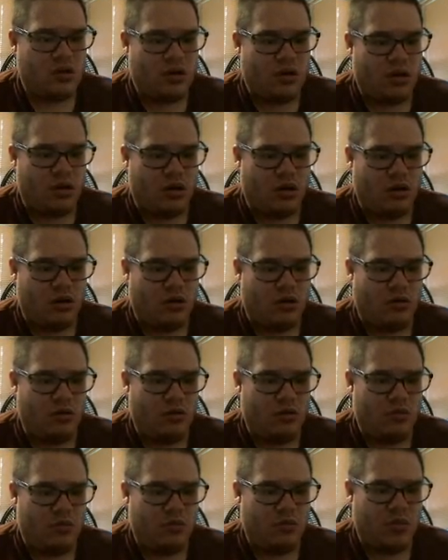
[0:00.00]
Oh
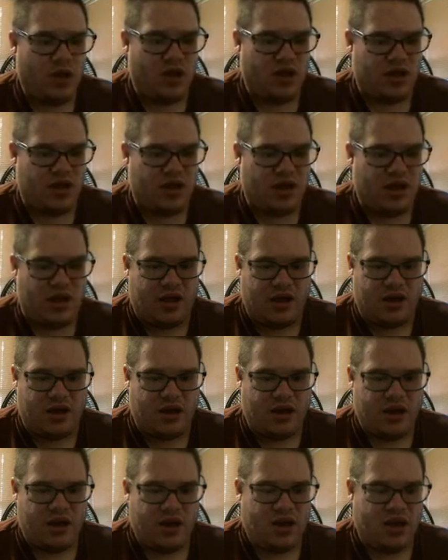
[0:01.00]
my god.
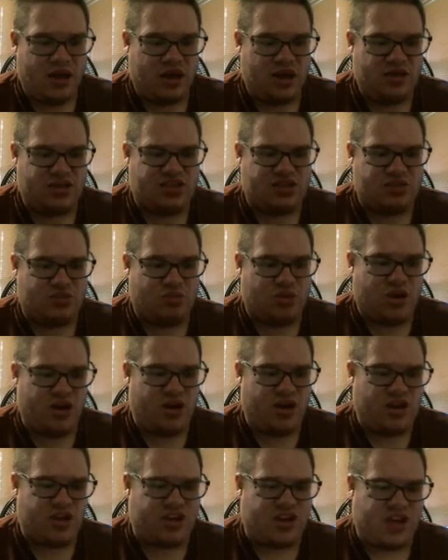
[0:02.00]
I swear
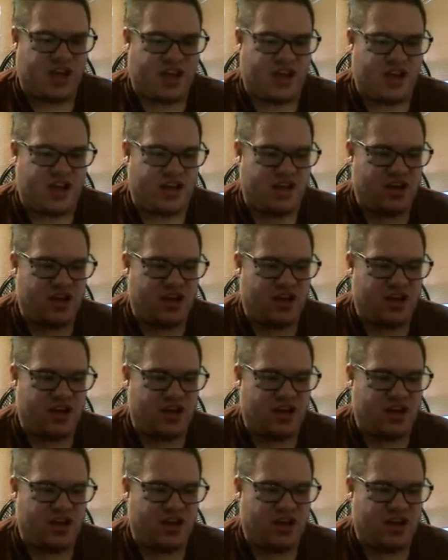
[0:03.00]
to god.